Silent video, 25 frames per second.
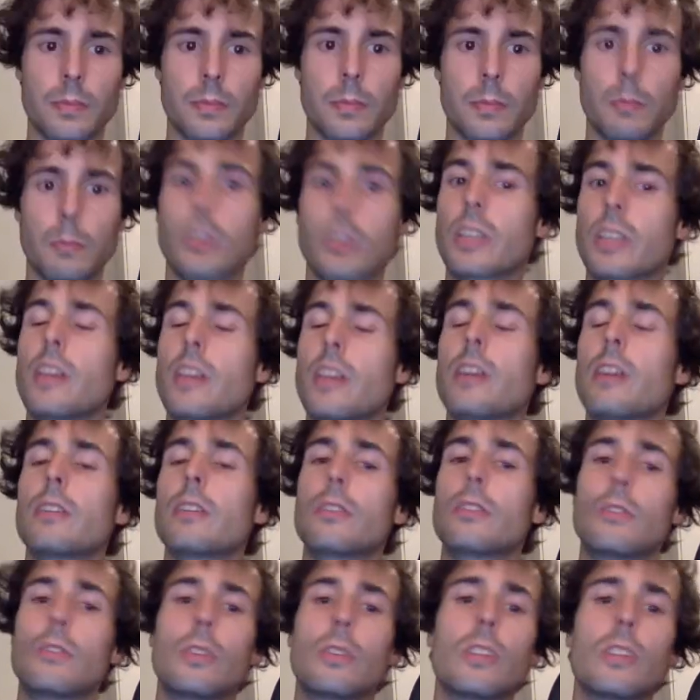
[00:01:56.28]
But here
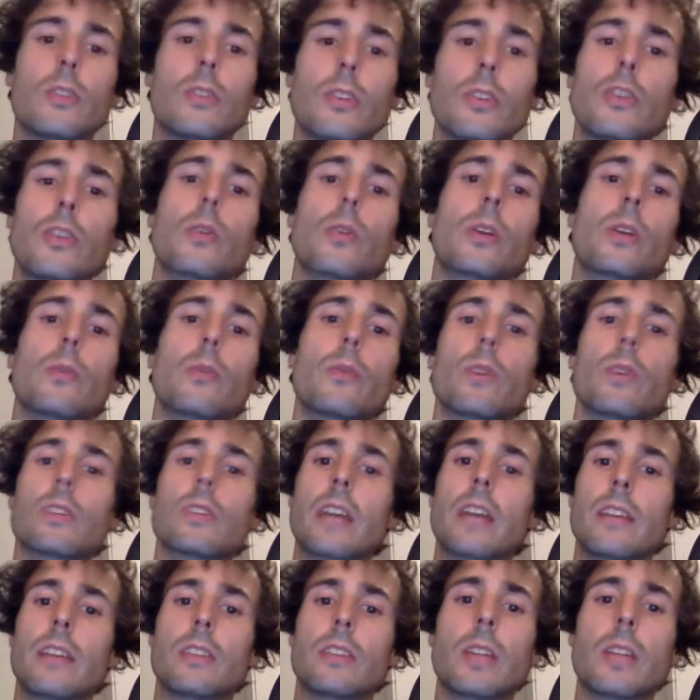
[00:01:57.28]
you need the new keyword
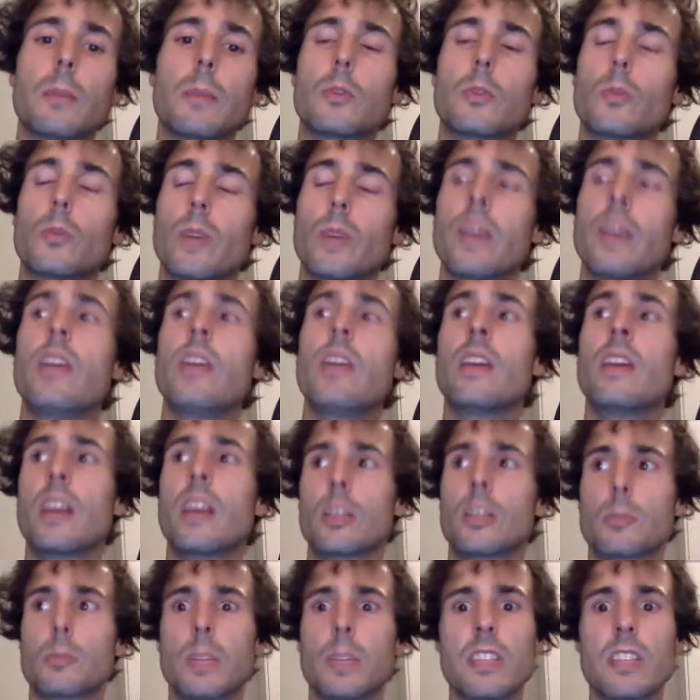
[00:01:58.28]
and the type to be
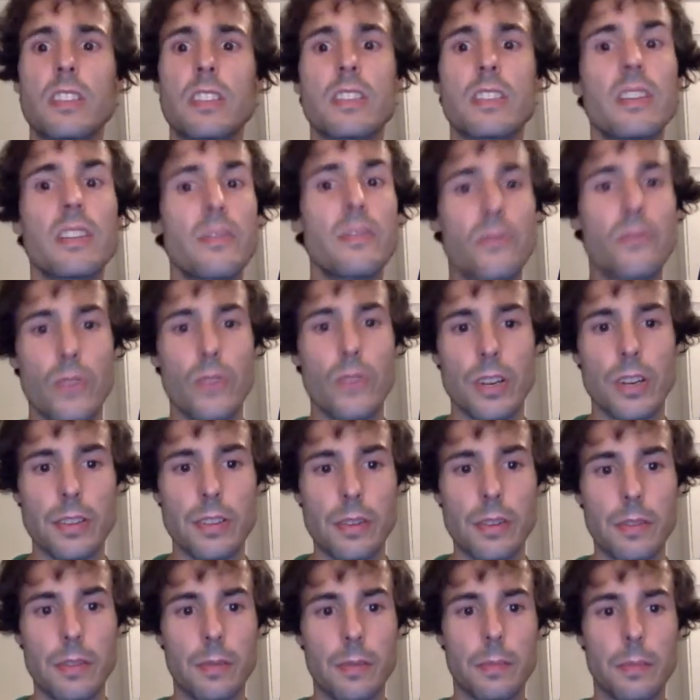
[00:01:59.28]
explicitly written.